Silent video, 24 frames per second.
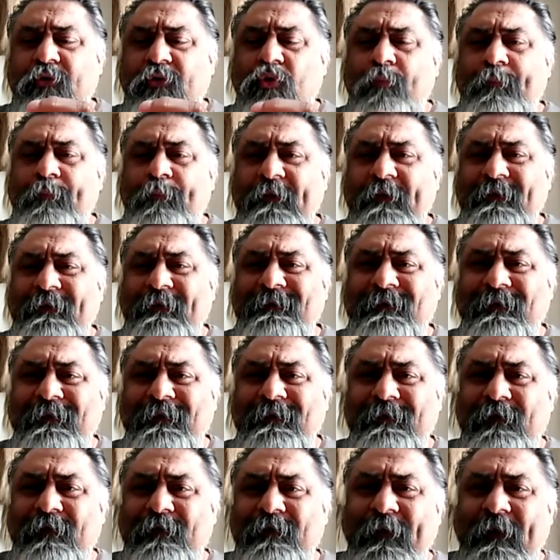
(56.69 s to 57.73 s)
open,
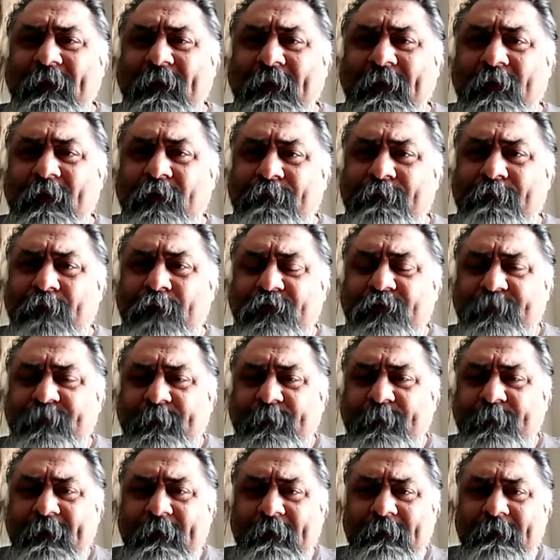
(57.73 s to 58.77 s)
and that we had our first
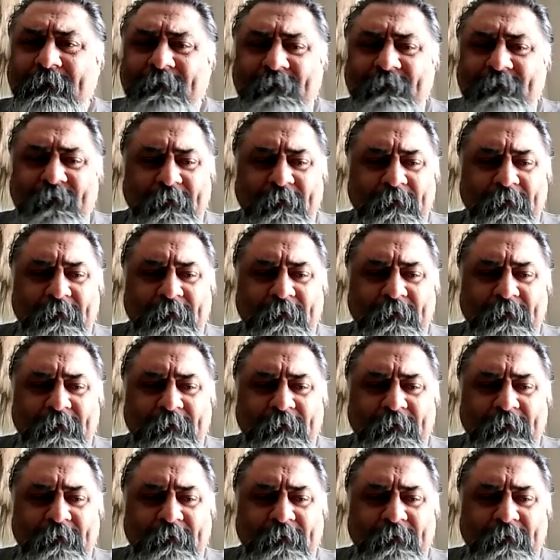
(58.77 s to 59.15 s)
meetings